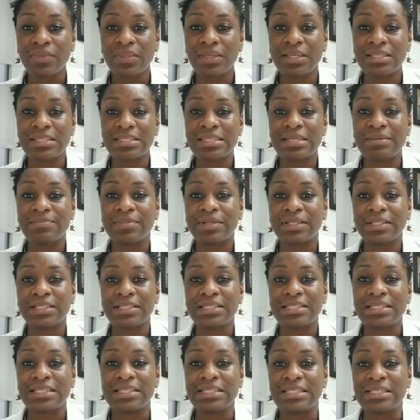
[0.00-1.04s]
it's the
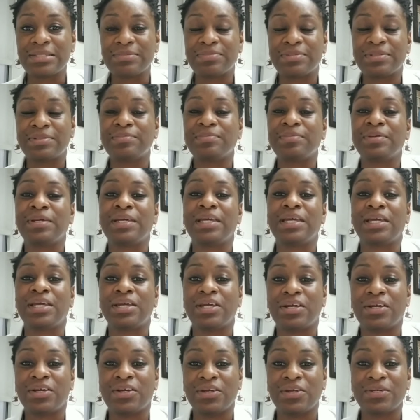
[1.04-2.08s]
ability to
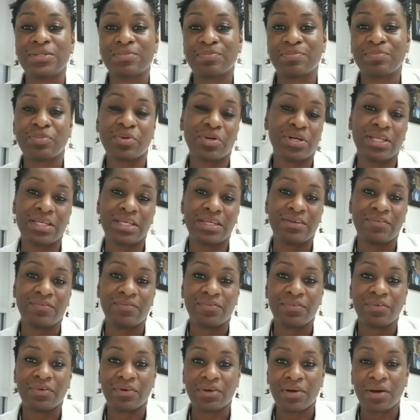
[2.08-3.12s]
prepare your body
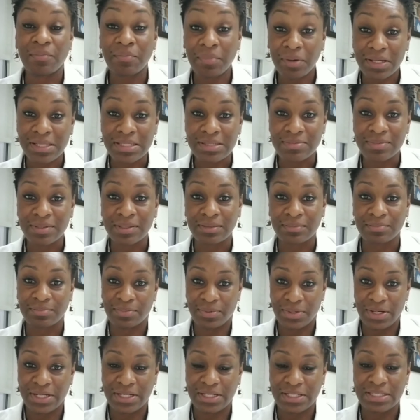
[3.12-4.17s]
for a possible
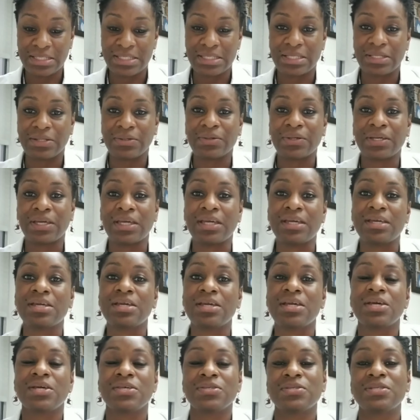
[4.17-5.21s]
pregnancy, okay?
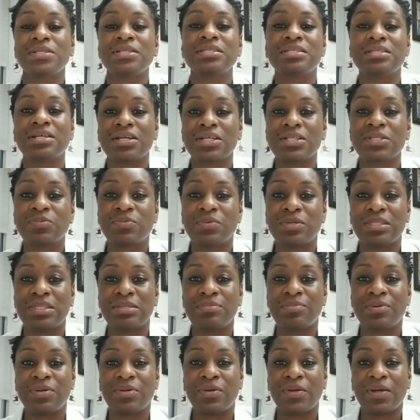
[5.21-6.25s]
So this starts with the
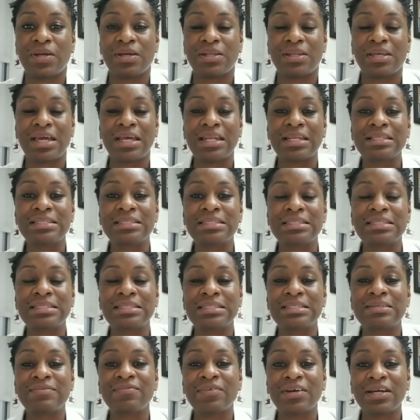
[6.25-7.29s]
period, and
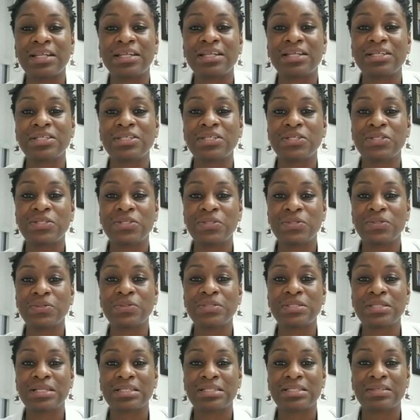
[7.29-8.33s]
it's divided into two
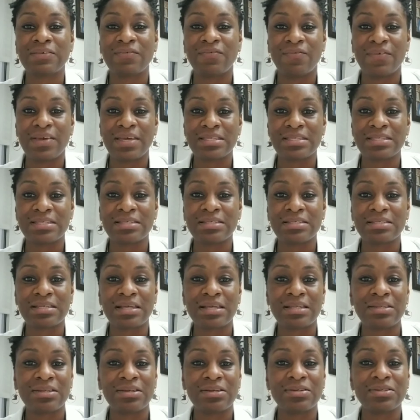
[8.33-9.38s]
sets of phases,
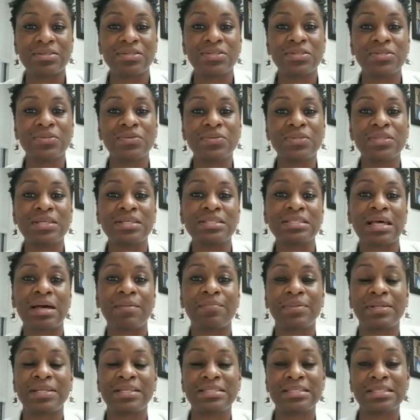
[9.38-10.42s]
and there are two things
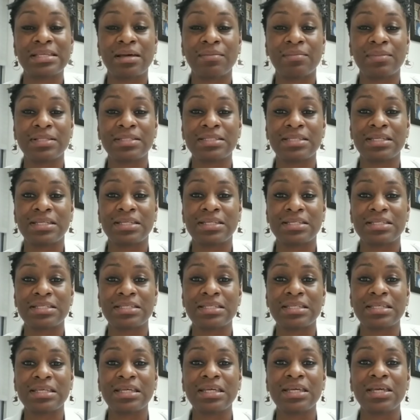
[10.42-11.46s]
happening
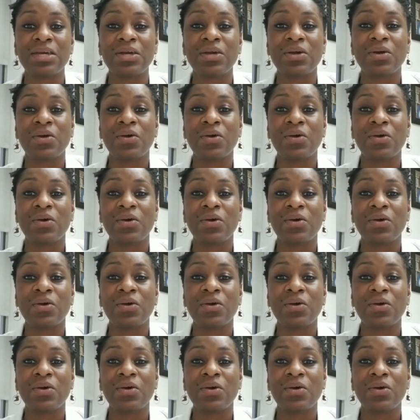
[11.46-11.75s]
simultaneously.